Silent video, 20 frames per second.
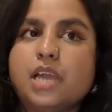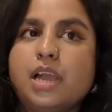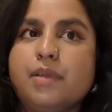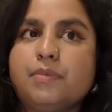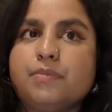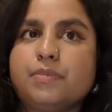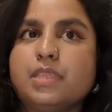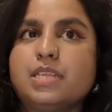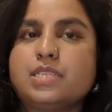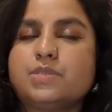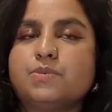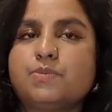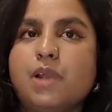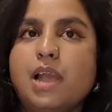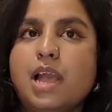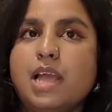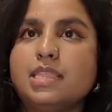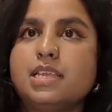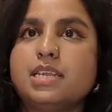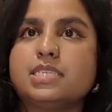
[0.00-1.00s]
It's
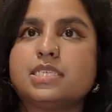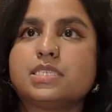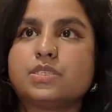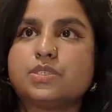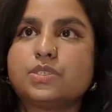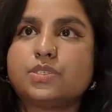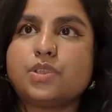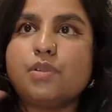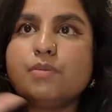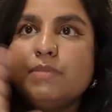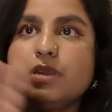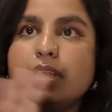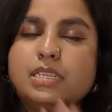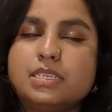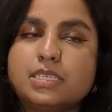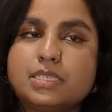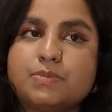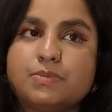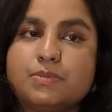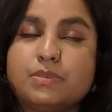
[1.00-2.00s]
where there's so many
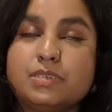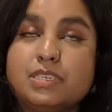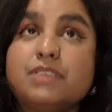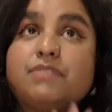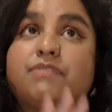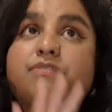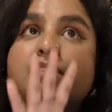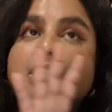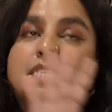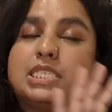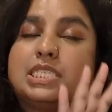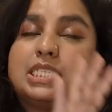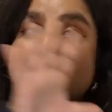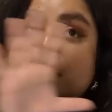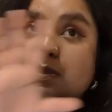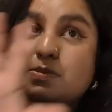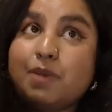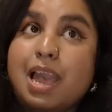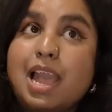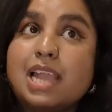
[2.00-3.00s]
different
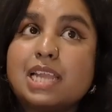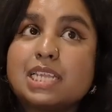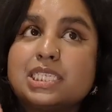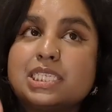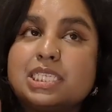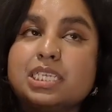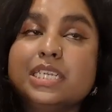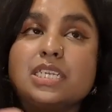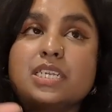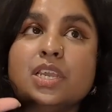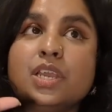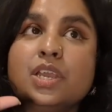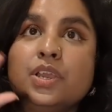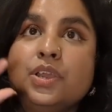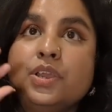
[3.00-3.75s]
suspects and